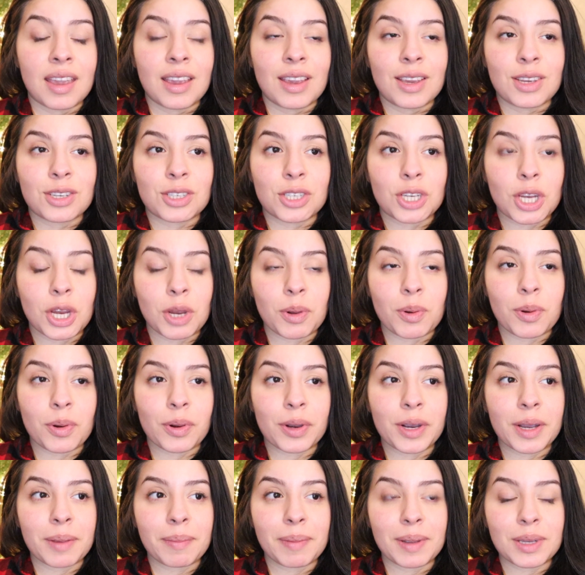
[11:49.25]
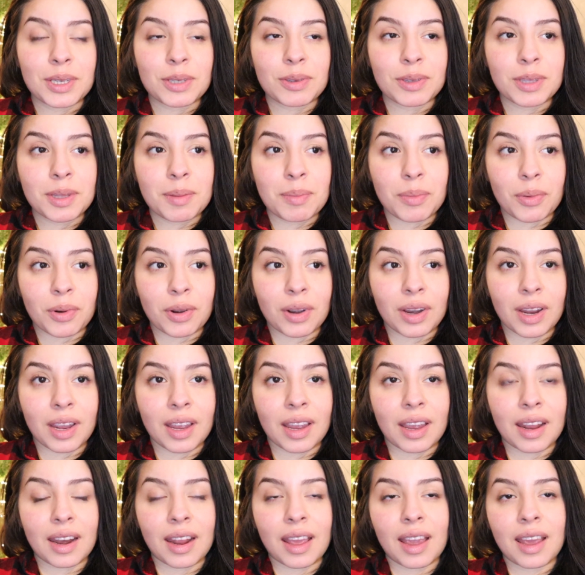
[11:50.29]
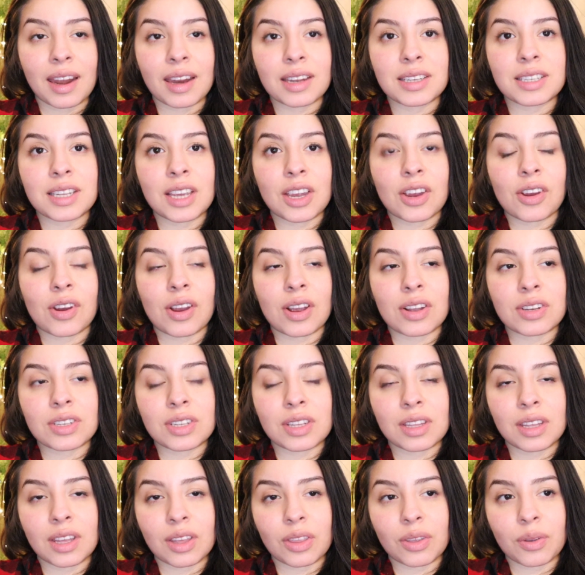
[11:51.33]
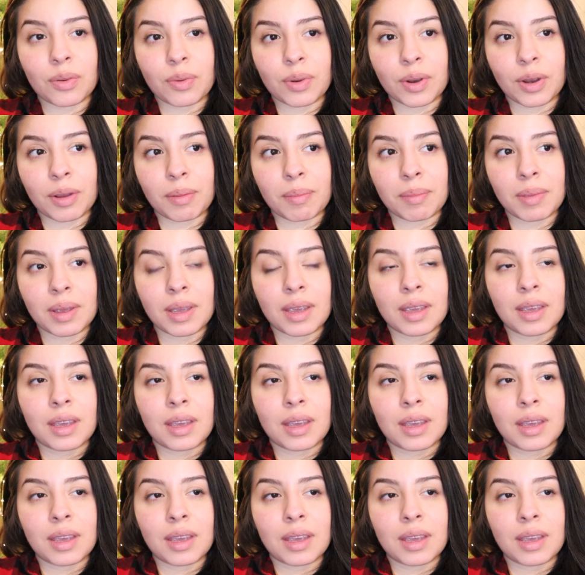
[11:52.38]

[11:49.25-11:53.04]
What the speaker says: She woke up at 2 in the morning and I had to take her out to the other room